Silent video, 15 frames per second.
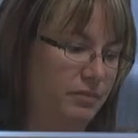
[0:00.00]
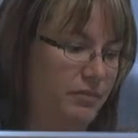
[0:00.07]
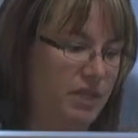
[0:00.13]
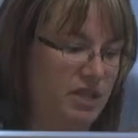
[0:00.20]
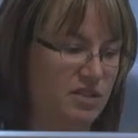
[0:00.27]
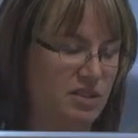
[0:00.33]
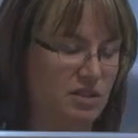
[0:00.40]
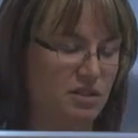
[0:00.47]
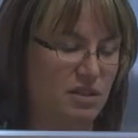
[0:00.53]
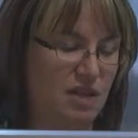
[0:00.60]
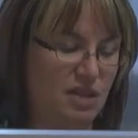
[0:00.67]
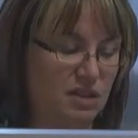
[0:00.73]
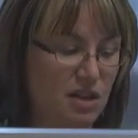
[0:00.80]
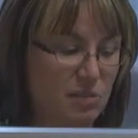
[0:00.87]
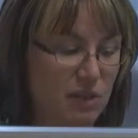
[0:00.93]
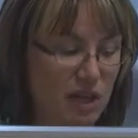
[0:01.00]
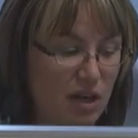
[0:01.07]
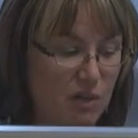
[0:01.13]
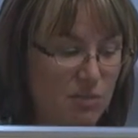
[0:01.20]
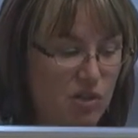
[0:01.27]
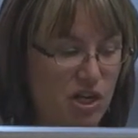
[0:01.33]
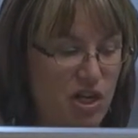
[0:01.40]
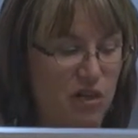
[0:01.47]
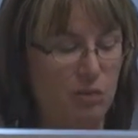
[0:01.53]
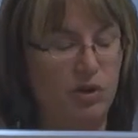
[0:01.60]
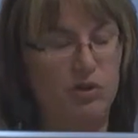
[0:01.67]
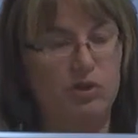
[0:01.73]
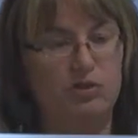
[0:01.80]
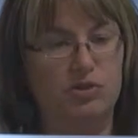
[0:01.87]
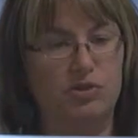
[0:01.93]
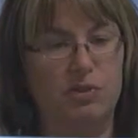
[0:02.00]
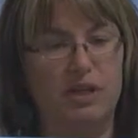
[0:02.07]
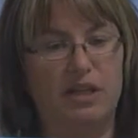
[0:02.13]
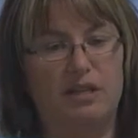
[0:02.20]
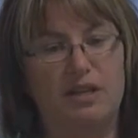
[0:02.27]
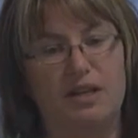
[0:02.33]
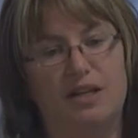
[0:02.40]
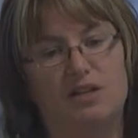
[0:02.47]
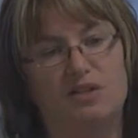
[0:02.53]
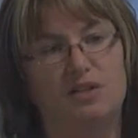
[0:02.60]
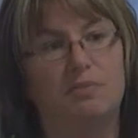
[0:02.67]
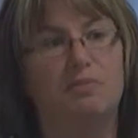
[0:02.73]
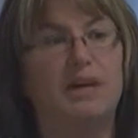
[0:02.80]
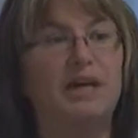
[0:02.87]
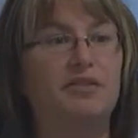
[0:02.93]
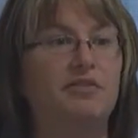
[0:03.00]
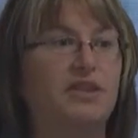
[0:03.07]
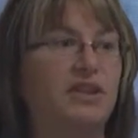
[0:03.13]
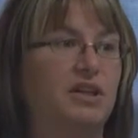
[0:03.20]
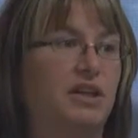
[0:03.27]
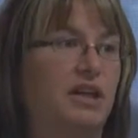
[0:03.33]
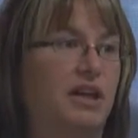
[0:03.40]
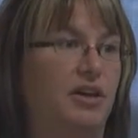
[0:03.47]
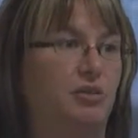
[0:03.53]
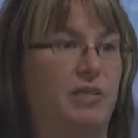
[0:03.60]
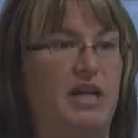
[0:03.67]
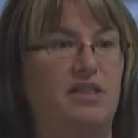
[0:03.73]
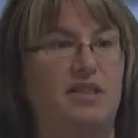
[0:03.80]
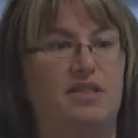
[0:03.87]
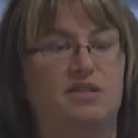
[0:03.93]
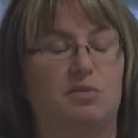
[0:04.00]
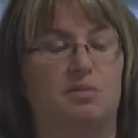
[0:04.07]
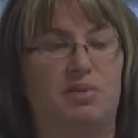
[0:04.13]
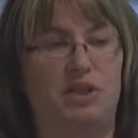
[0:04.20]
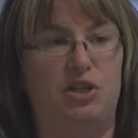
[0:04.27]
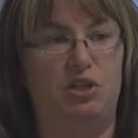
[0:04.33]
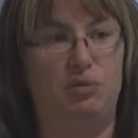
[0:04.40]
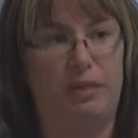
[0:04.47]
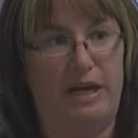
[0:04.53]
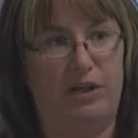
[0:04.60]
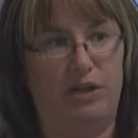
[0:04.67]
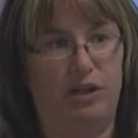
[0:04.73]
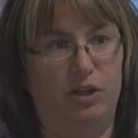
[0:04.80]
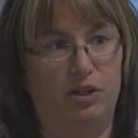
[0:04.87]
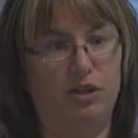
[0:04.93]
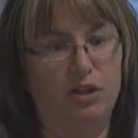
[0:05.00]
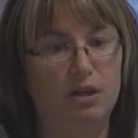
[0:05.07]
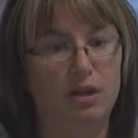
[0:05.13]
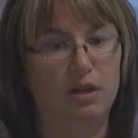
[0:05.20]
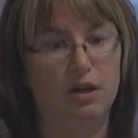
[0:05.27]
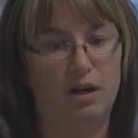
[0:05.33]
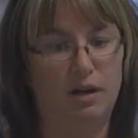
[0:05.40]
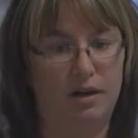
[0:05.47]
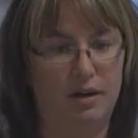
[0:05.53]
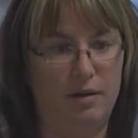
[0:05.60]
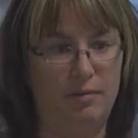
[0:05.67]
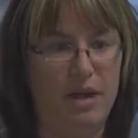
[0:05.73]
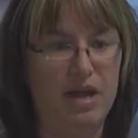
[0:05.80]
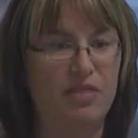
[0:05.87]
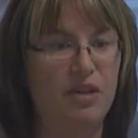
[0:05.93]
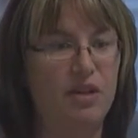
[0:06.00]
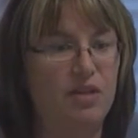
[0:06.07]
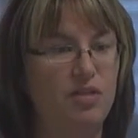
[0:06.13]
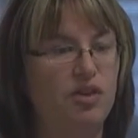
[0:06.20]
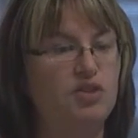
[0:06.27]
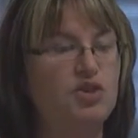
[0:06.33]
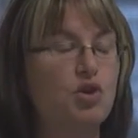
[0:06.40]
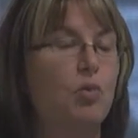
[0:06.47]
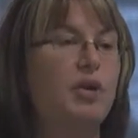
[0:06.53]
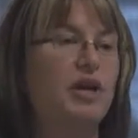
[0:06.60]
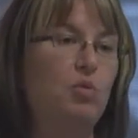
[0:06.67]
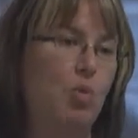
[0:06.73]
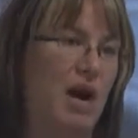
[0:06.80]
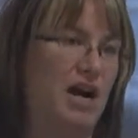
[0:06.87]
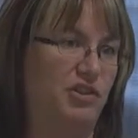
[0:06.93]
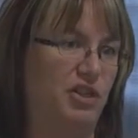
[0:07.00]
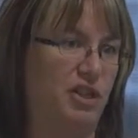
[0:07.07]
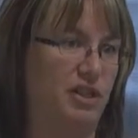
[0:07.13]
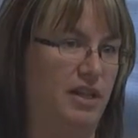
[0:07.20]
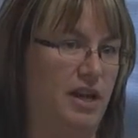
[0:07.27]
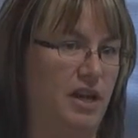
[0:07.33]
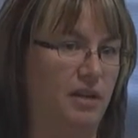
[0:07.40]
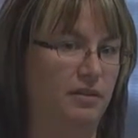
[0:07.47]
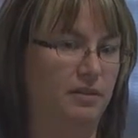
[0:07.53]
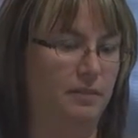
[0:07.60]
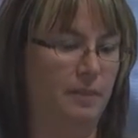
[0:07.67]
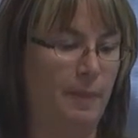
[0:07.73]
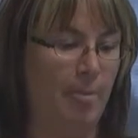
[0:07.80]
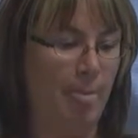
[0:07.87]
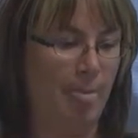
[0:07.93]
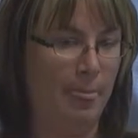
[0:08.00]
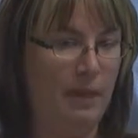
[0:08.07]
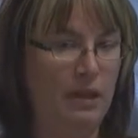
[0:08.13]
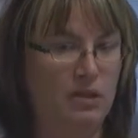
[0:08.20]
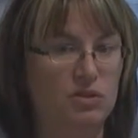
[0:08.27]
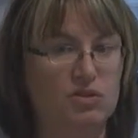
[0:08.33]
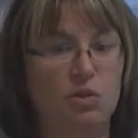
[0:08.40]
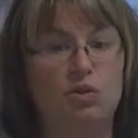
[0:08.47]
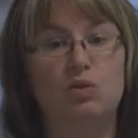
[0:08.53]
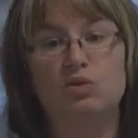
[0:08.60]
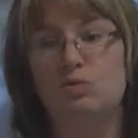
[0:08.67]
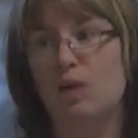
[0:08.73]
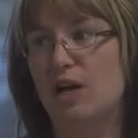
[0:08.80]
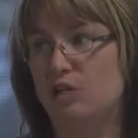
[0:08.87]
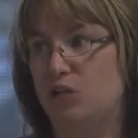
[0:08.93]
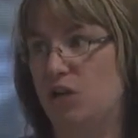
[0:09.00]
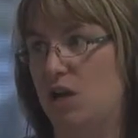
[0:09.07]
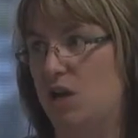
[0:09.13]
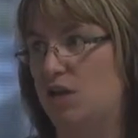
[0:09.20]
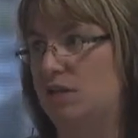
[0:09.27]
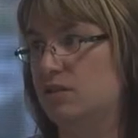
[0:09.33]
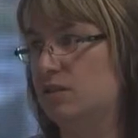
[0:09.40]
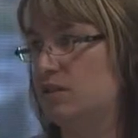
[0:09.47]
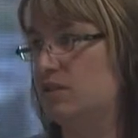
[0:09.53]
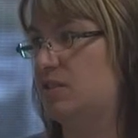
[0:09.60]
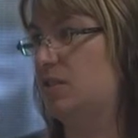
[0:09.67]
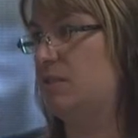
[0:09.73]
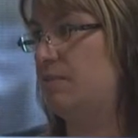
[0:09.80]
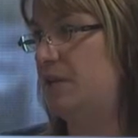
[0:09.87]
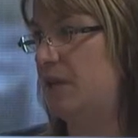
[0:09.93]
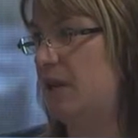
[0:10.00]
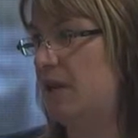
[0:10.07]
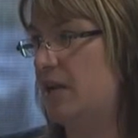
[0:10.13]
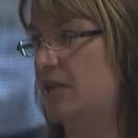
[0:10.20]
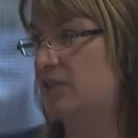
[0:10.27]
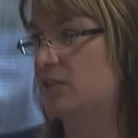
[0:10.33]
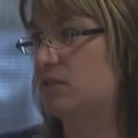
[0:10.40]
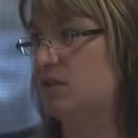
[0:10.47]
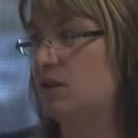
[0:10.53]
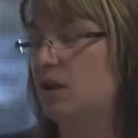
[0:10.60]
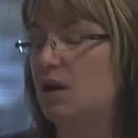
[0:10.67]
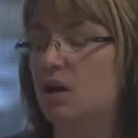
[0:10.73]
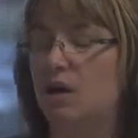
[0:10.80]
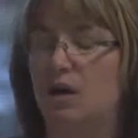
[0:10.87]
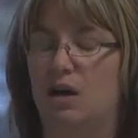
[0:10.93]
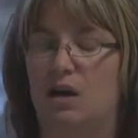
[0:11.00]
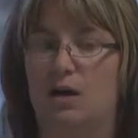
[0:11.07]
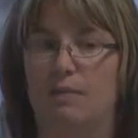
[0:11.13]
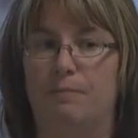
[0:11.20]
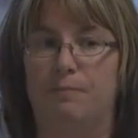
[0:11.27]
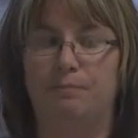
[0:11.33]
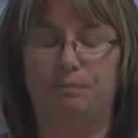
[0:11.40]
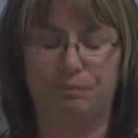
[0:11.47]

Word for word: Things can become shady where they're doing things to benefit the client or make things appear better, and there's nobody watching that. So who's watching us, the CPAs?